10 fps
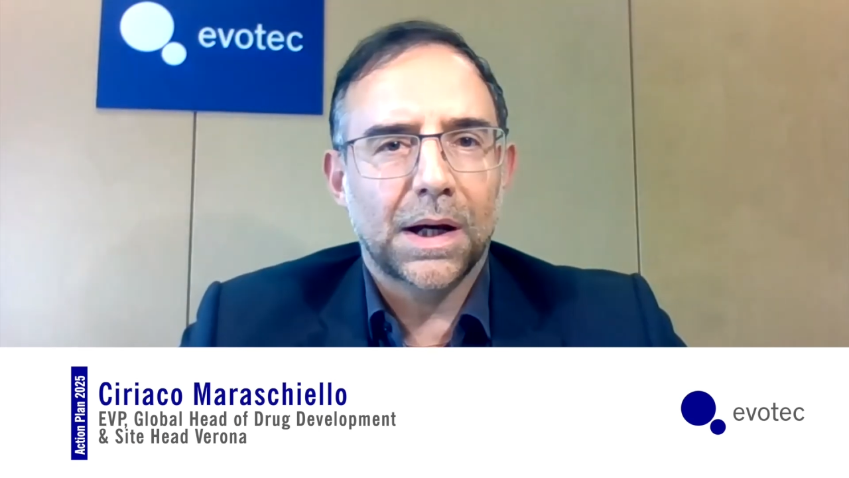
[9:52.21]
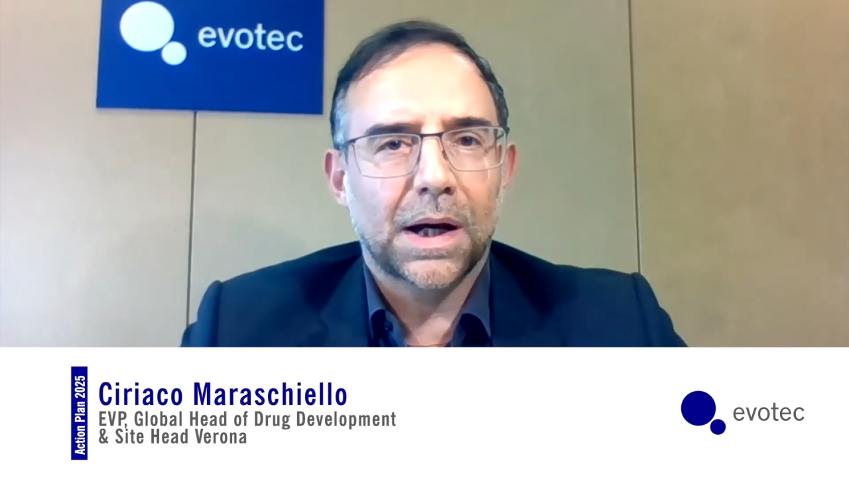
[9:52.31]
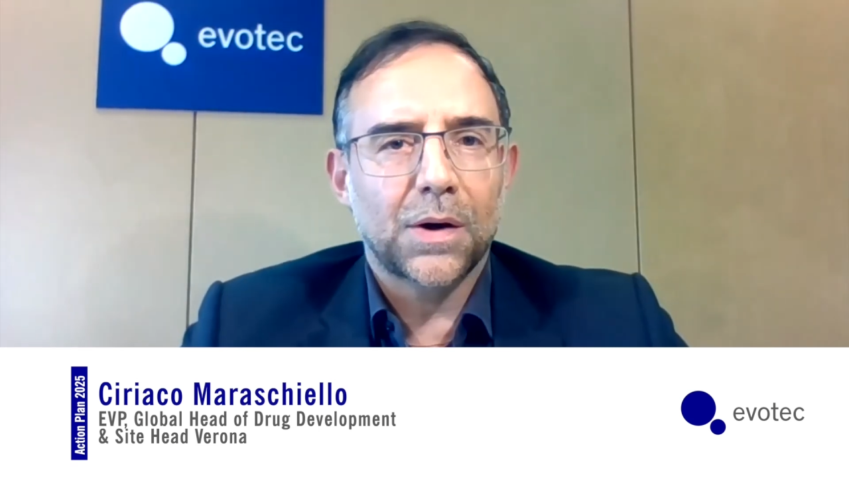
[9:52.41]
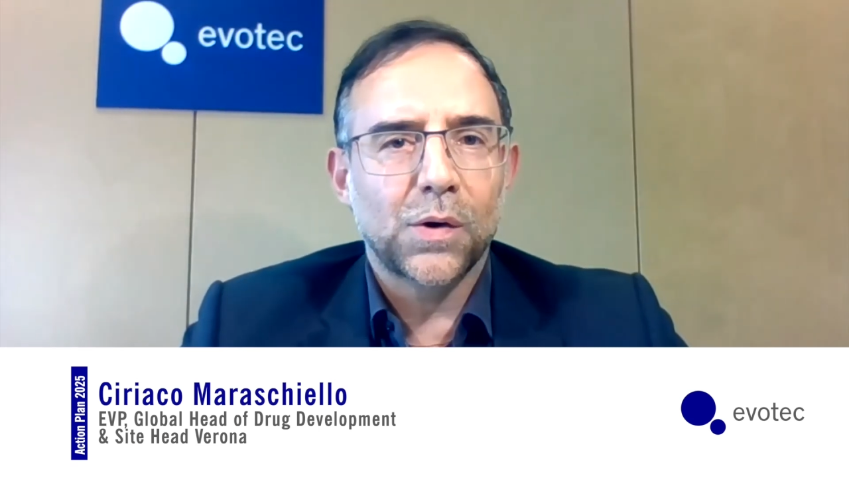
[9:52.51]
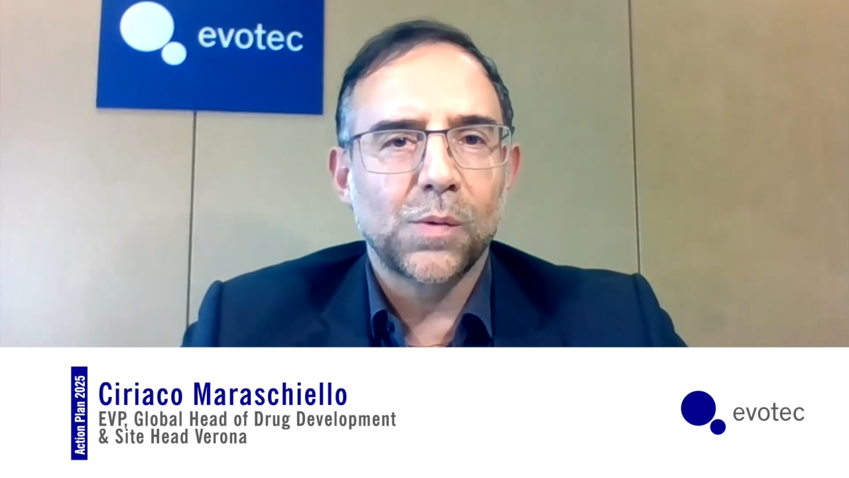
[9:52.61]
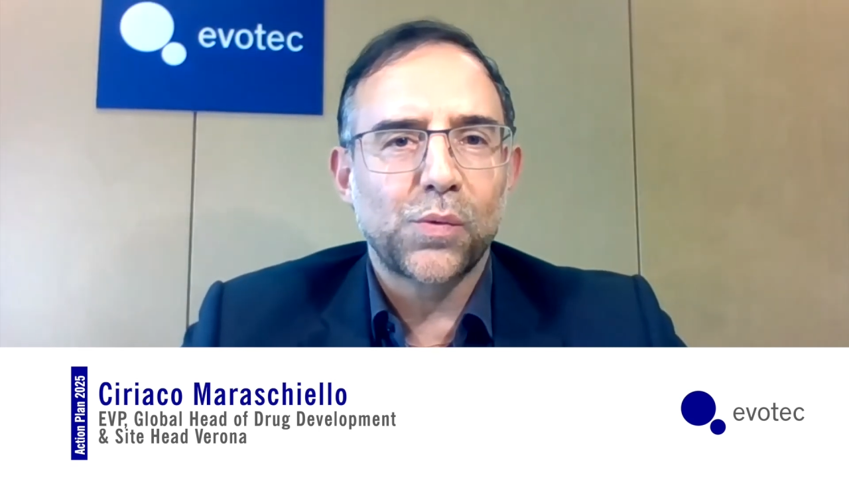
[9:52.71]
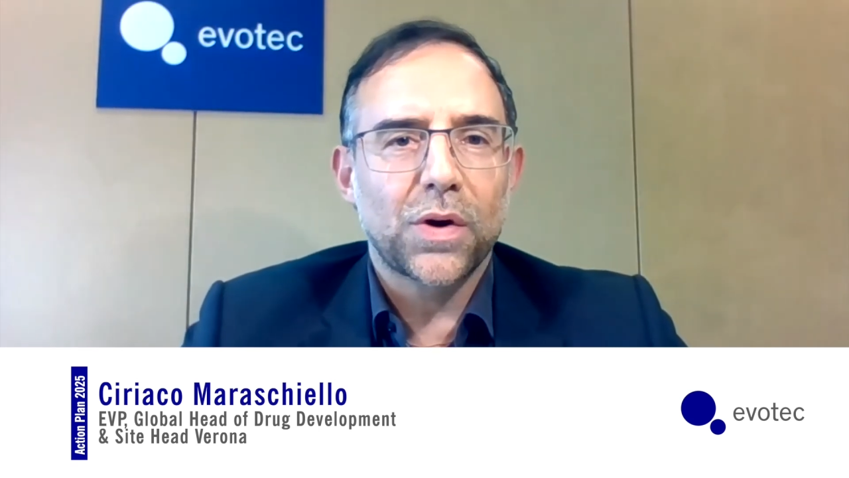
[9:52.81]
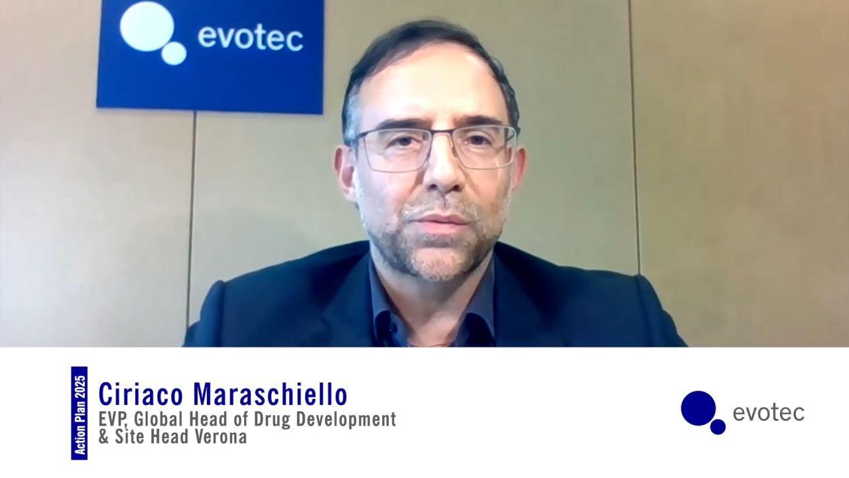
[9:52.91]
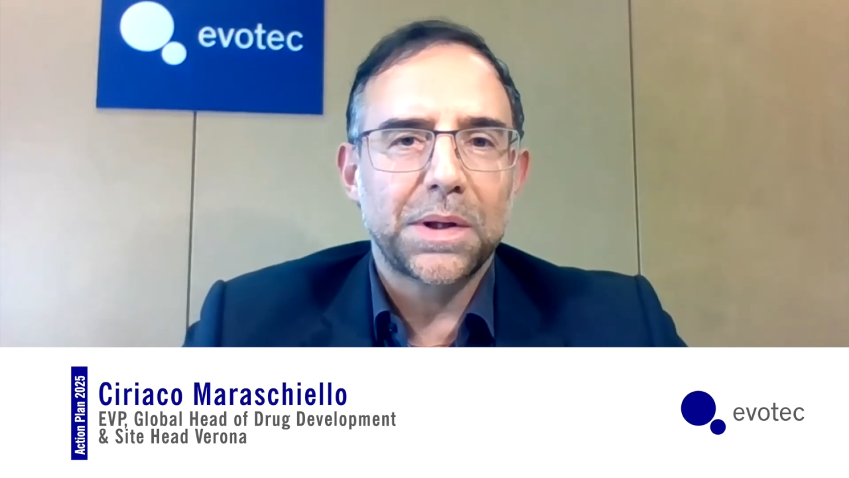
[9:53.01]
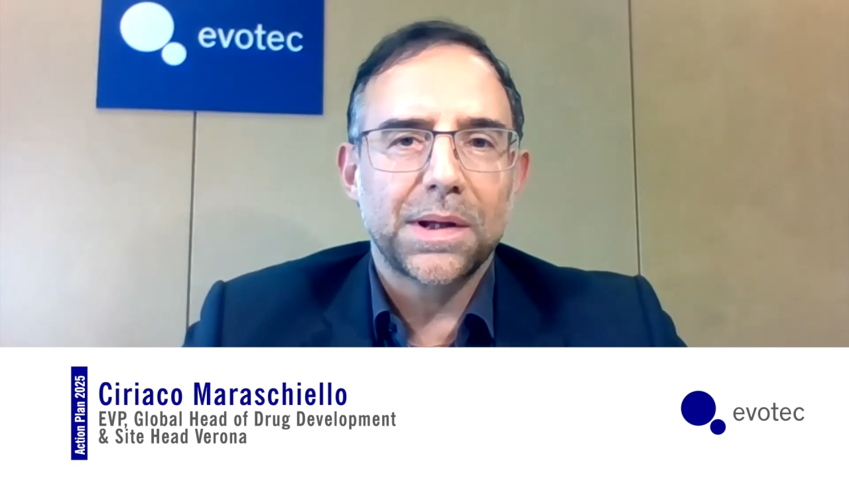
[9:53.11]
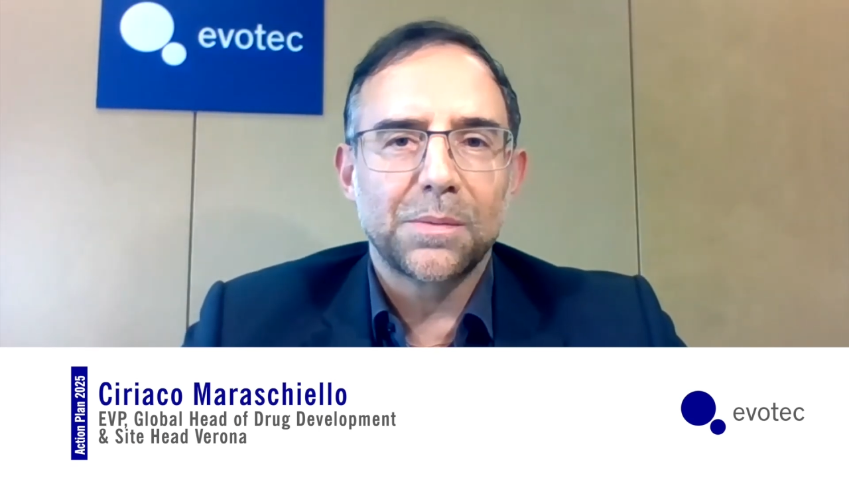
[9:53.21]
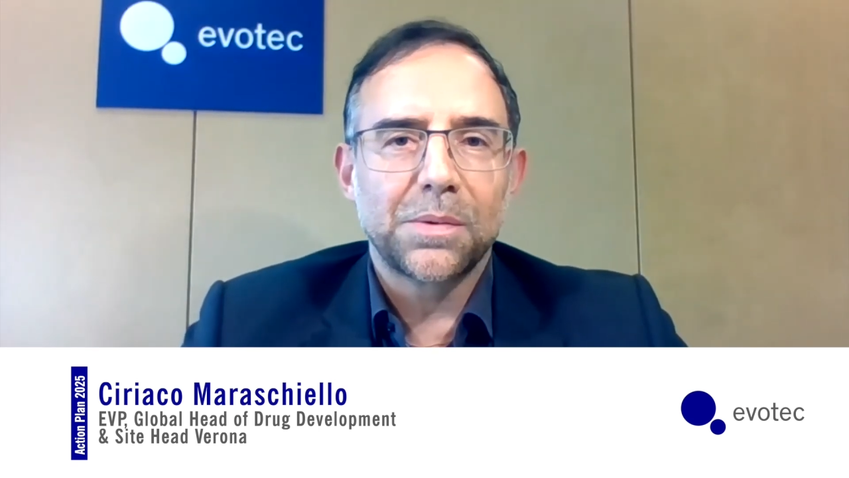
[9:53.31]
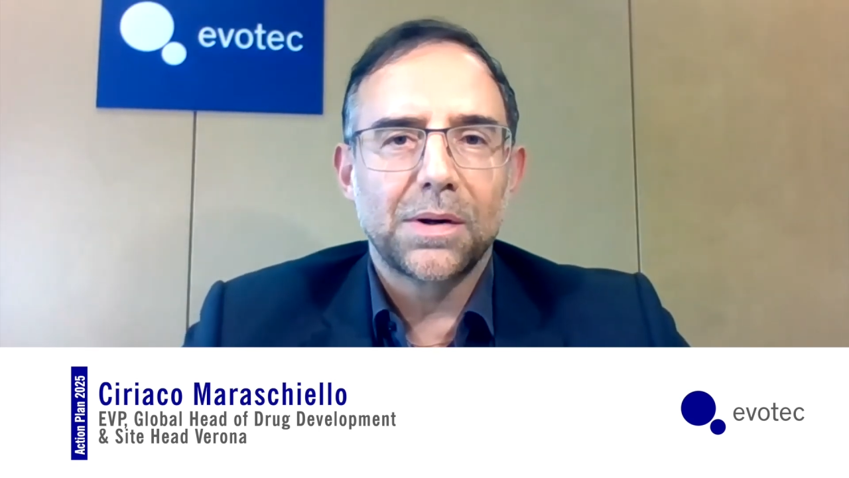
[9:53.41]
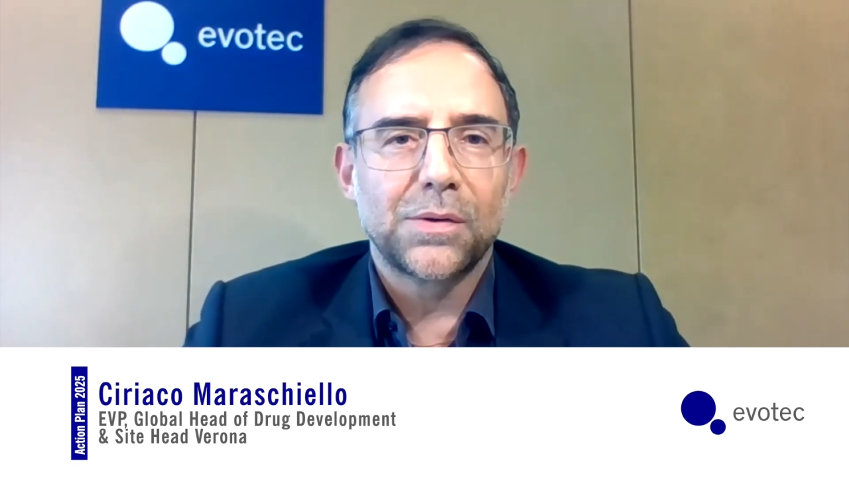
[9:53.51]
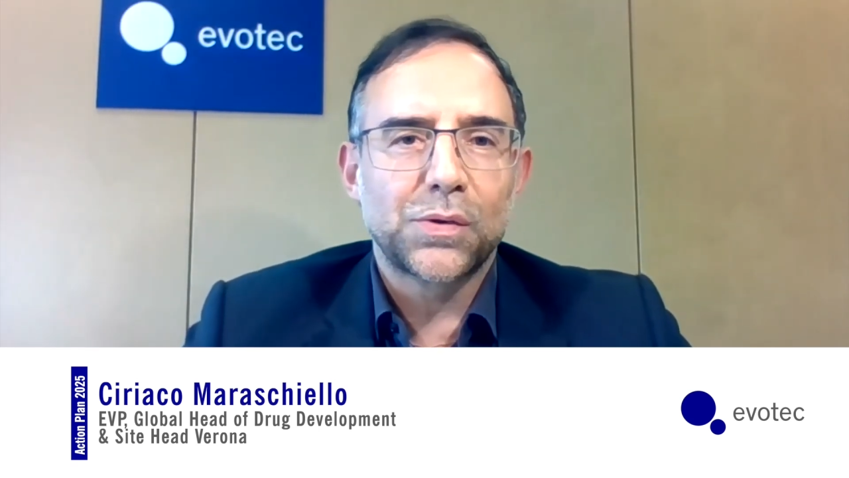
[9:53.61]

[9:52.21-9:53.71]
I hope we have been able